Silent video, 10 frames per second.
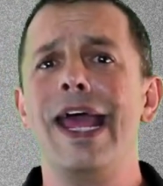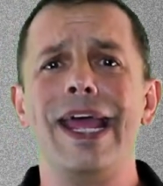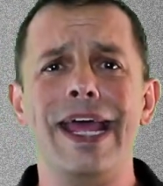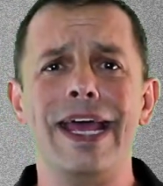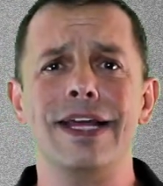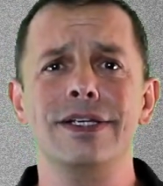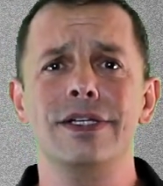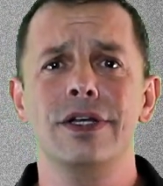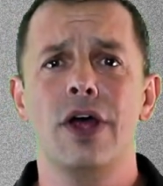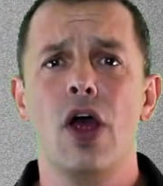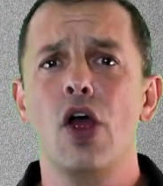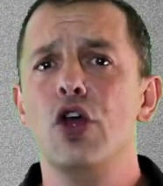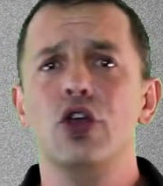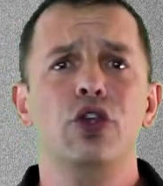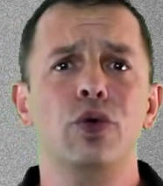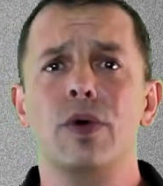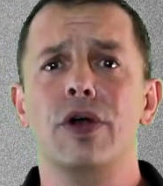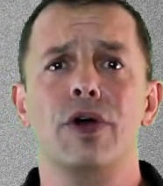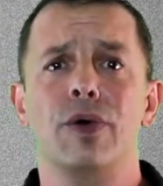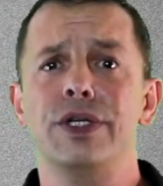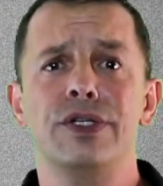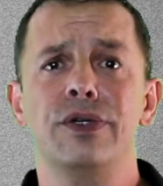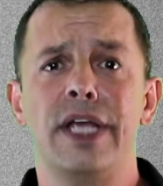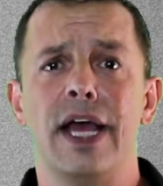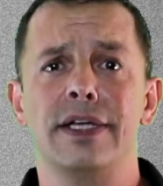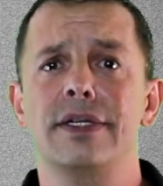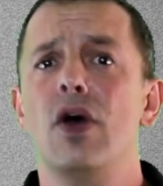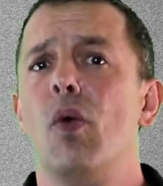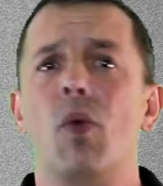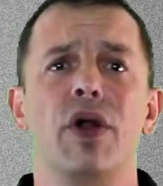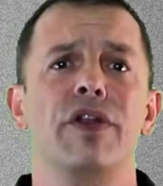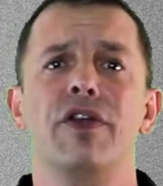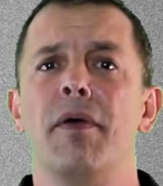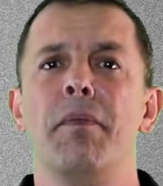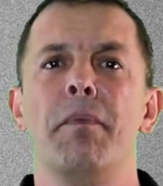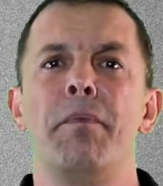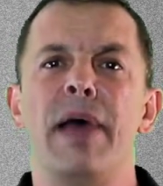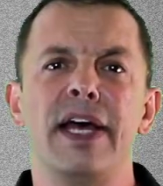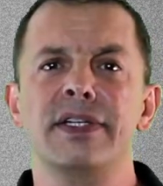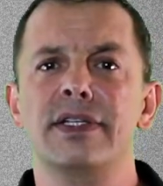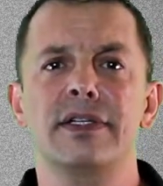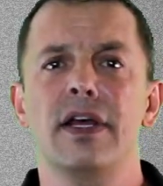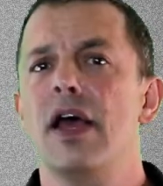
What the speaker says: And you are going to get one of the best,